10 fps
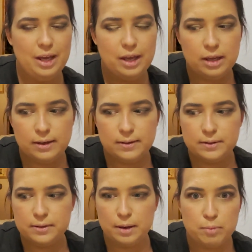
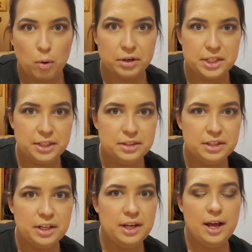is important
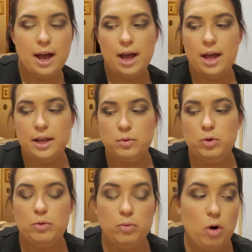and
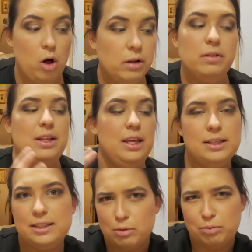would all like
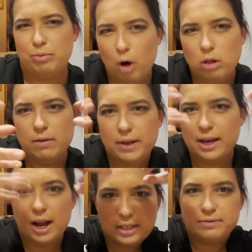so all of it
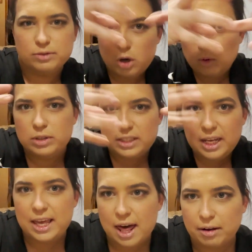kind of goes
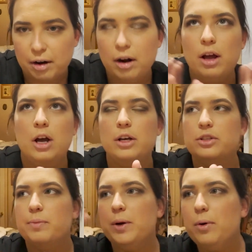together. So
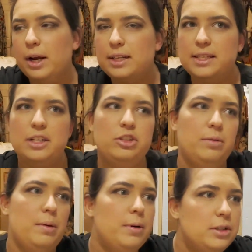my organization,
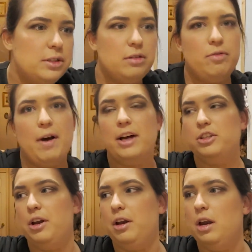my personal
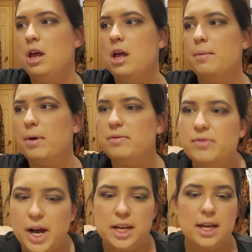fashion, my
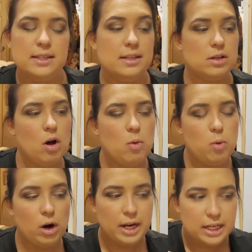finances all
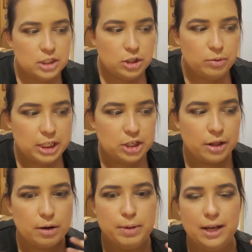work into each
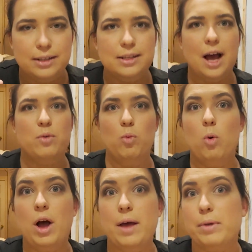other because I
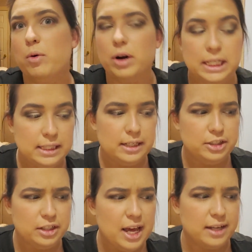and my
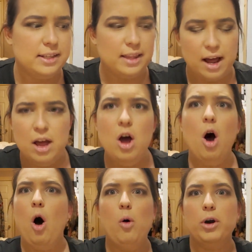organization. Yeah, I said that
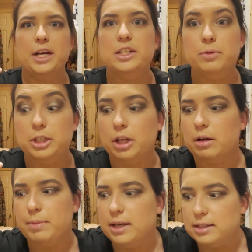all work into each other
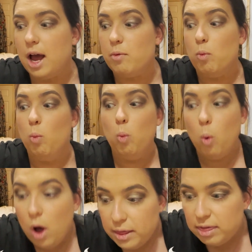because I
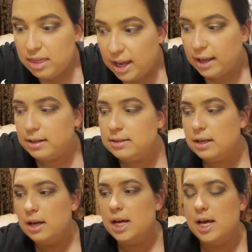want things
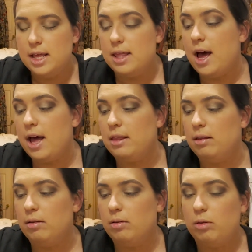that
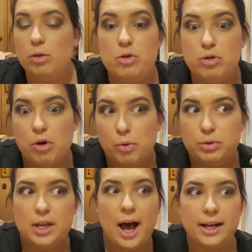
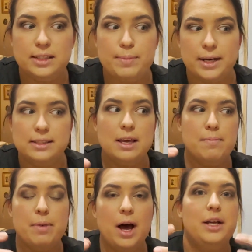those aspects
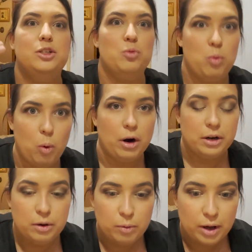combined work